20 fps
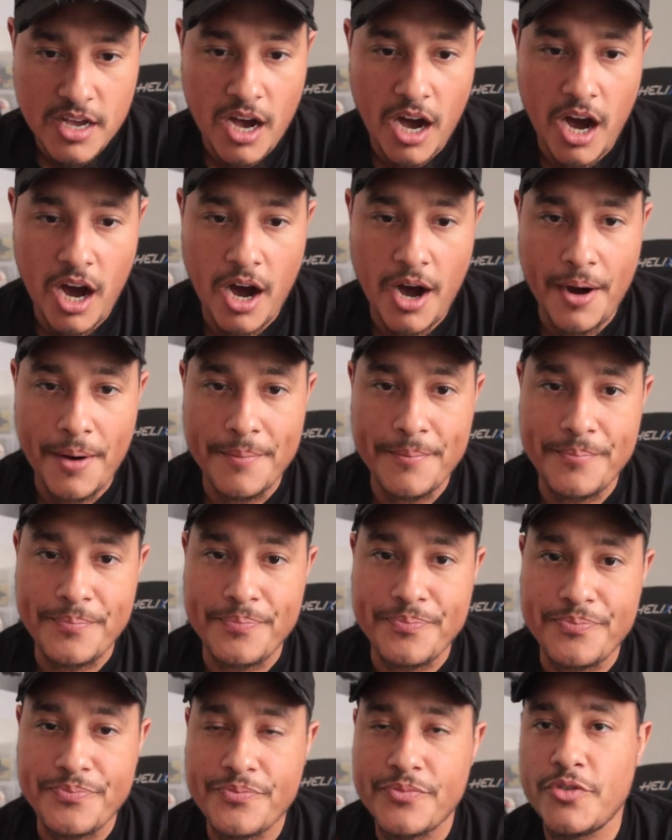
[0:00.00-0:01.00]
you
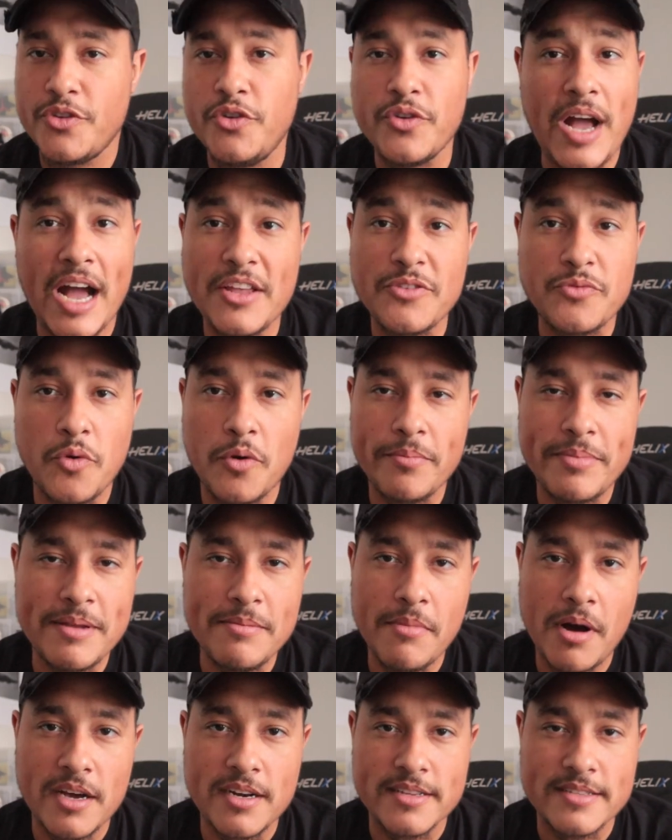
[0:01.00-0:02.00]
guys won't be
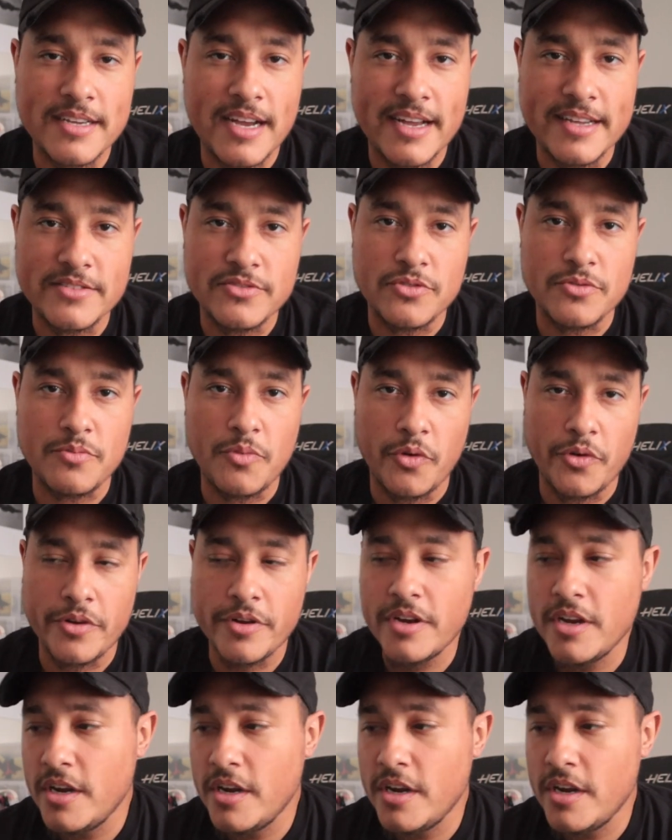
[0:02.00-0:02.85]
monetized no more.